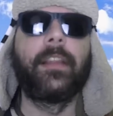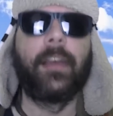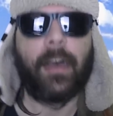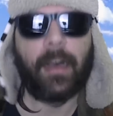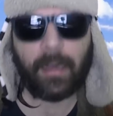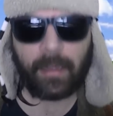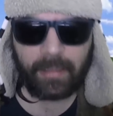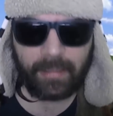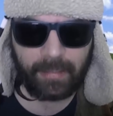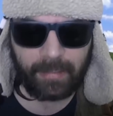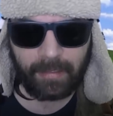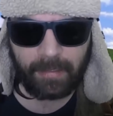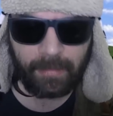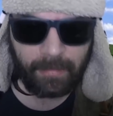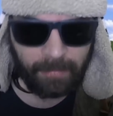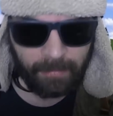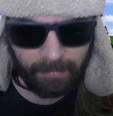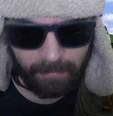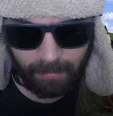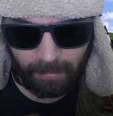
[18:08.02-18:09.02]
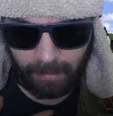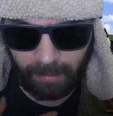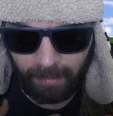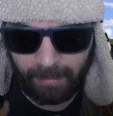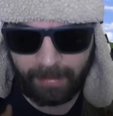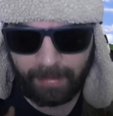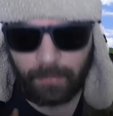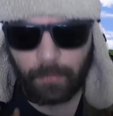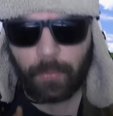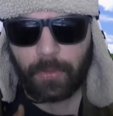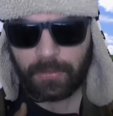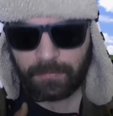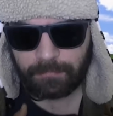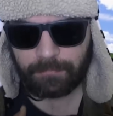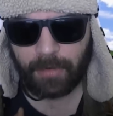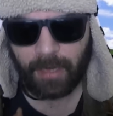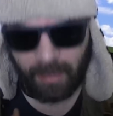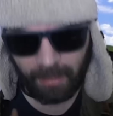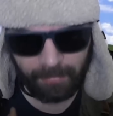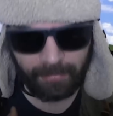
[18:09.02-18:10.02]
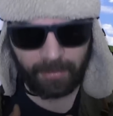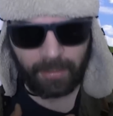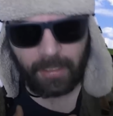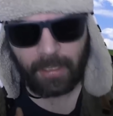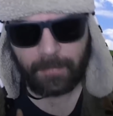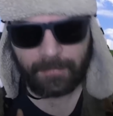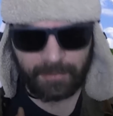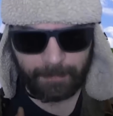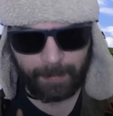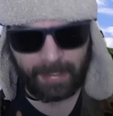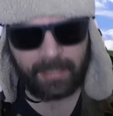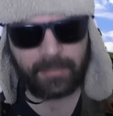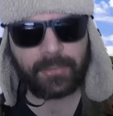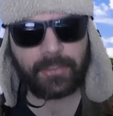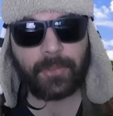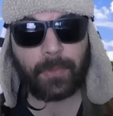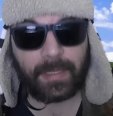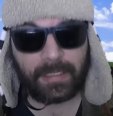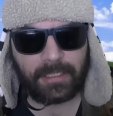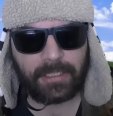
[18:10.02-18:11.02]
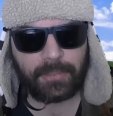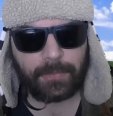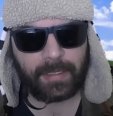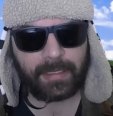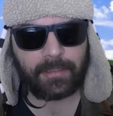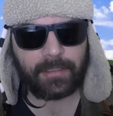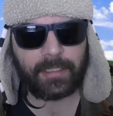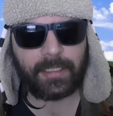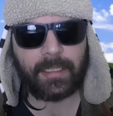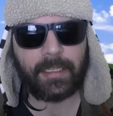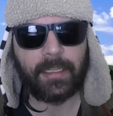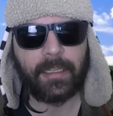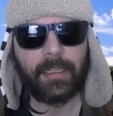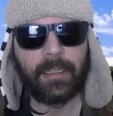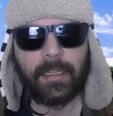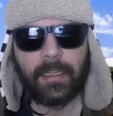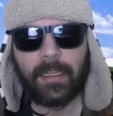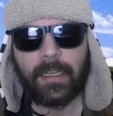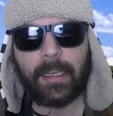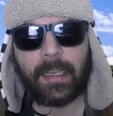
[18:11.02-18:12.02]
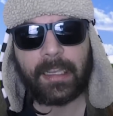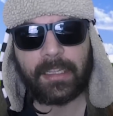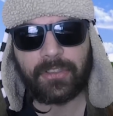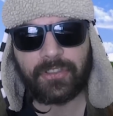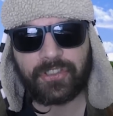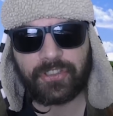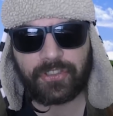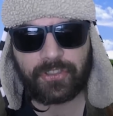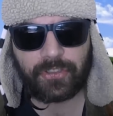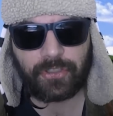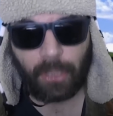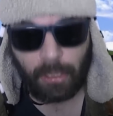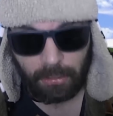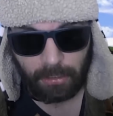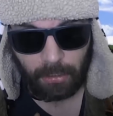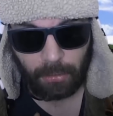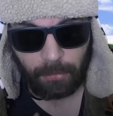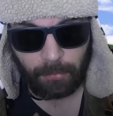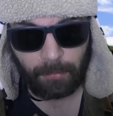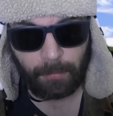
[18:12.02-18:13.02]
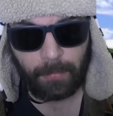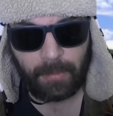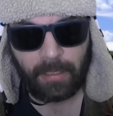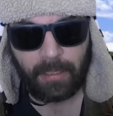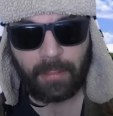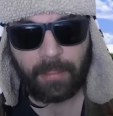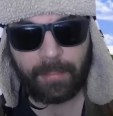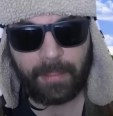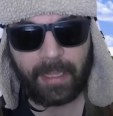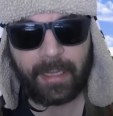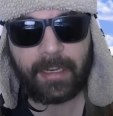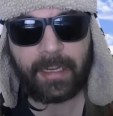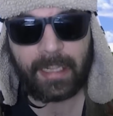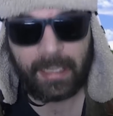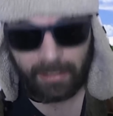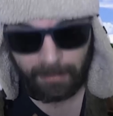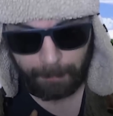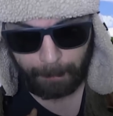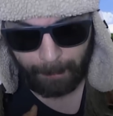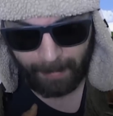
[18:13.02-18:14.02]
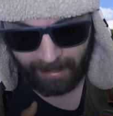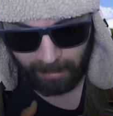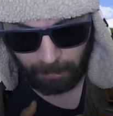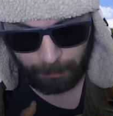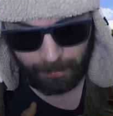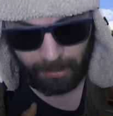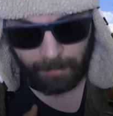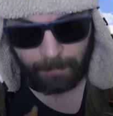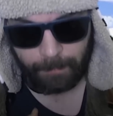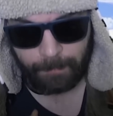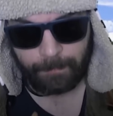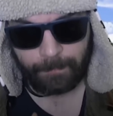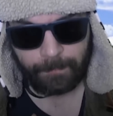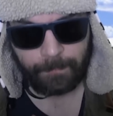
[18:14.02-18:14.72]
I would rather have spent 2020 in Stockholm than in Melbourne.